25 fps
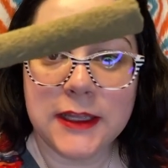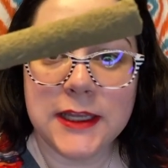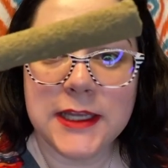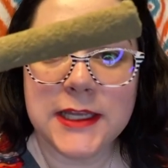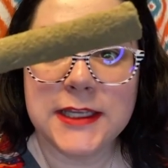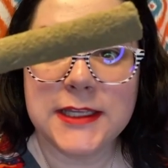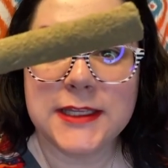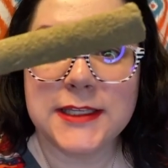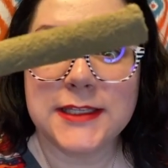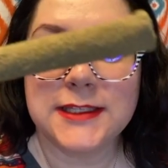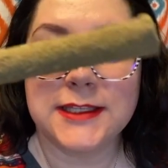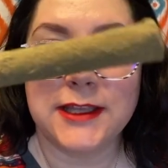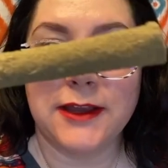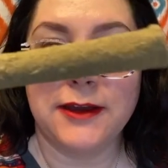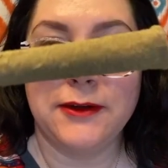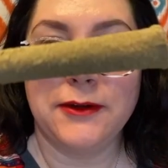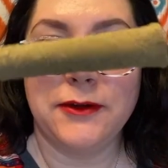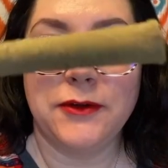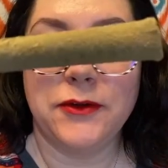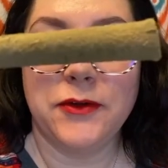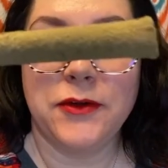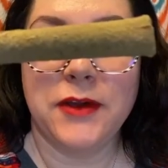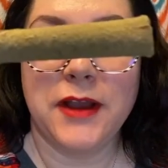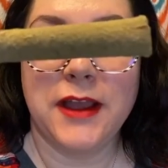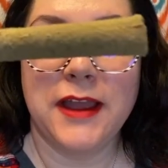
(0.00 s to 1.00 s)

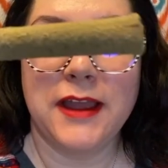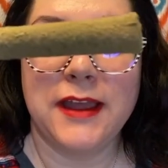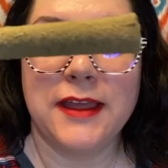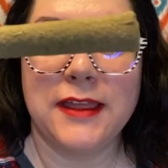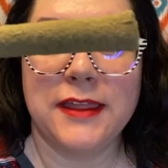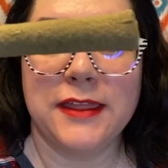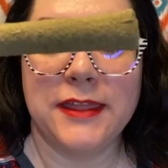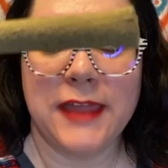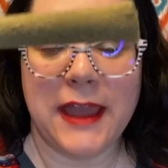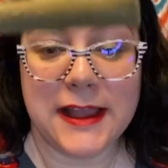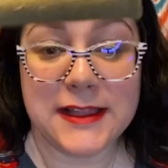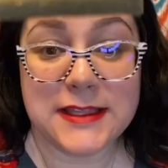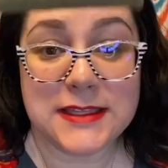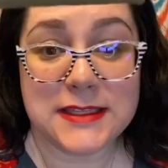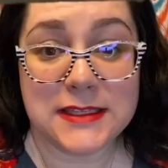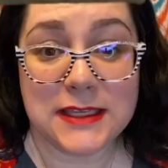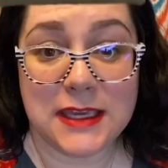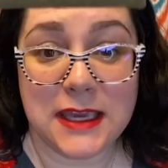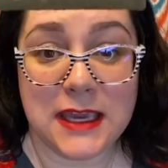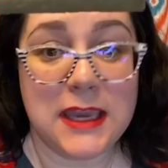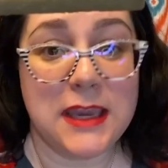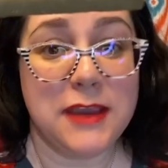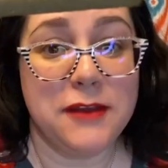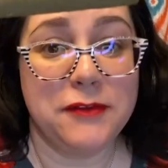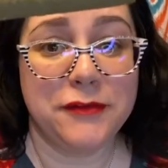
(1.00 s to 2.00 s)
So that's
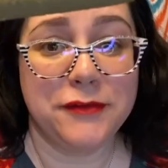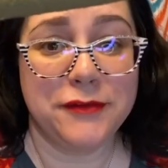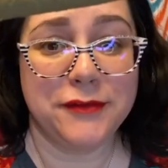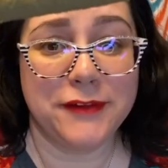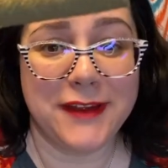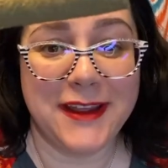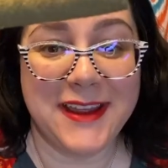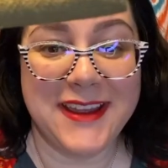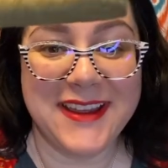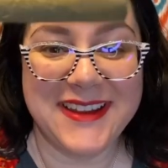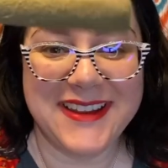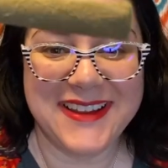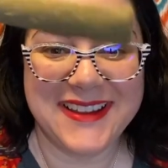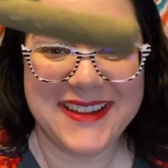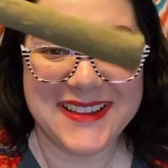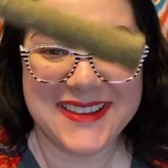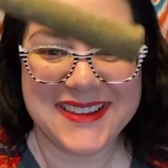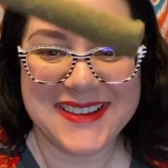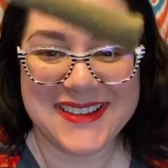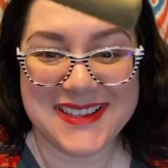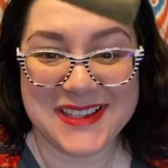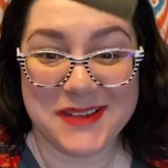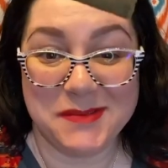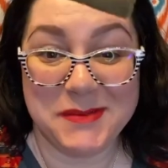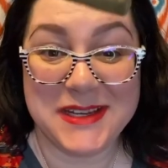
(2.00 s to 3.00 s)
keef,
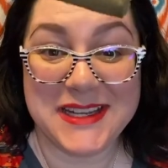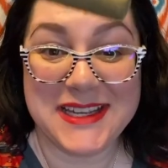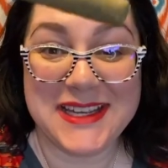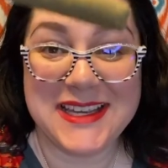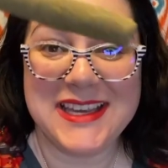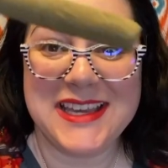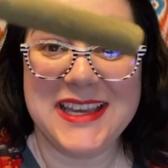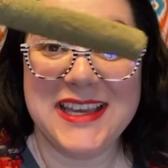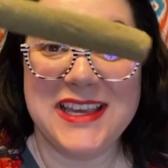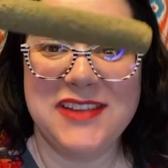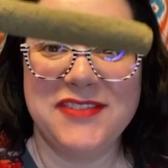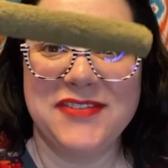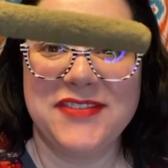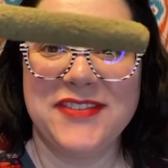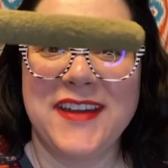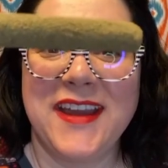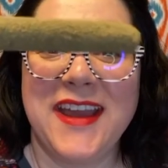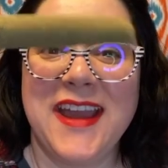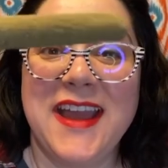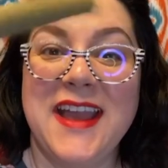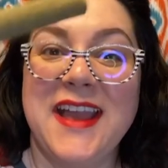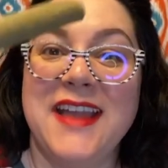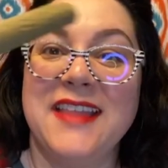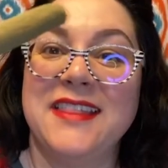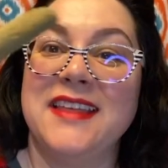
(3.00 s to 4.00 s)
CBD keef
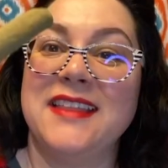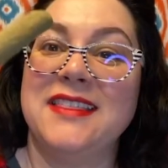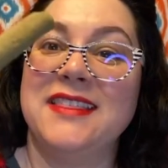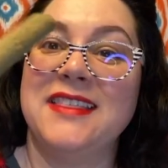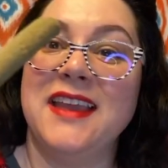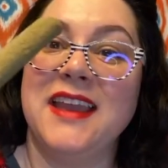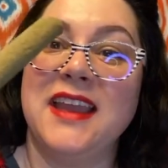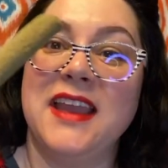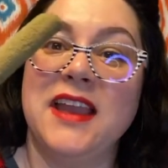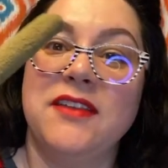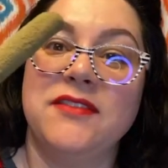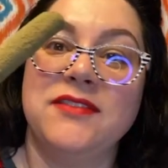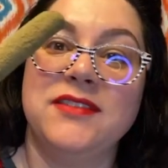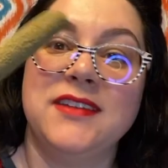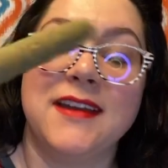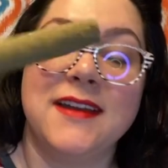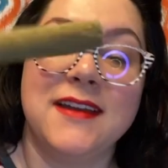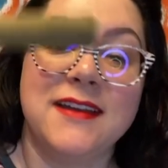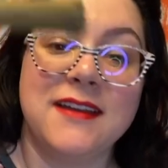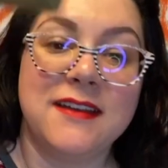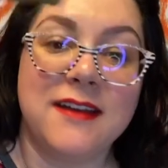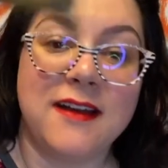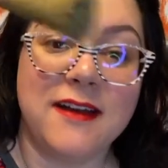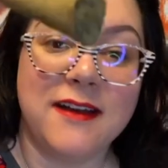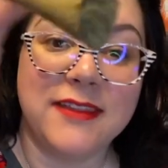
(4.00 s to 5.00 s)
that they have
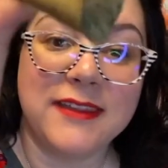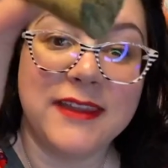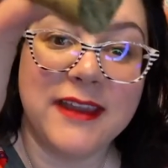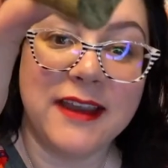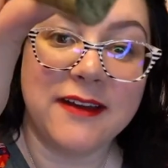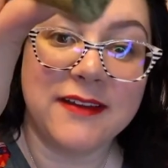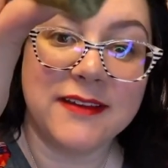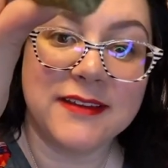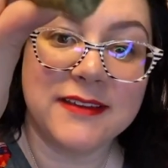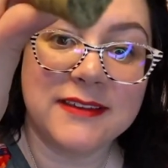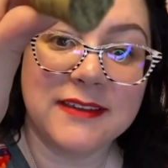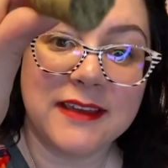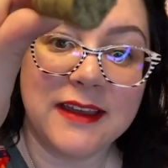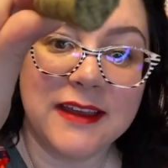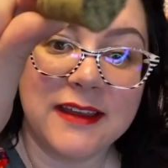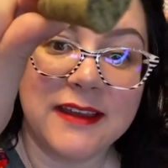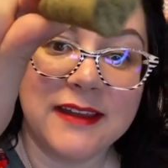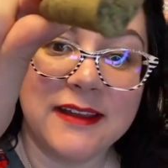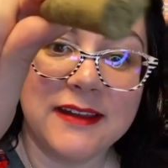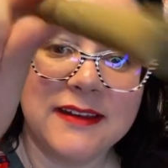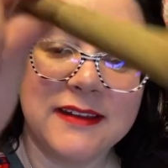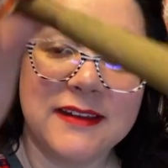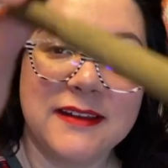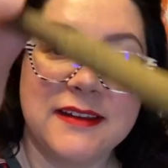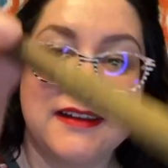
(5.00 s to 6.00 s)
done on the
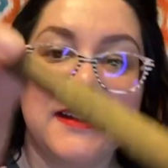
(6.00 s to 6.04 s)
outside.